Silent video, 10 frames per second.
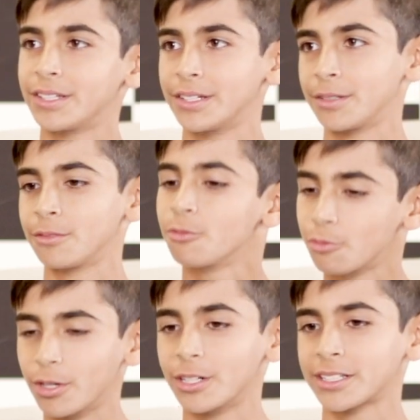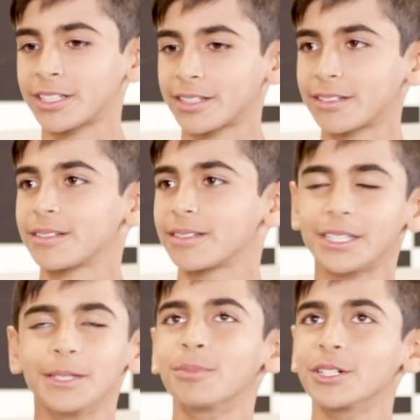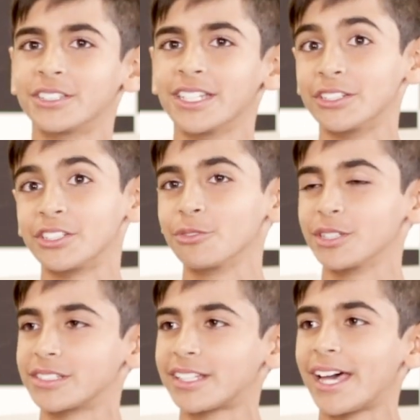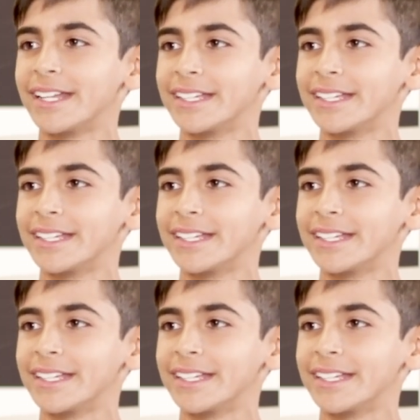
the work he puts into his oh, tennis.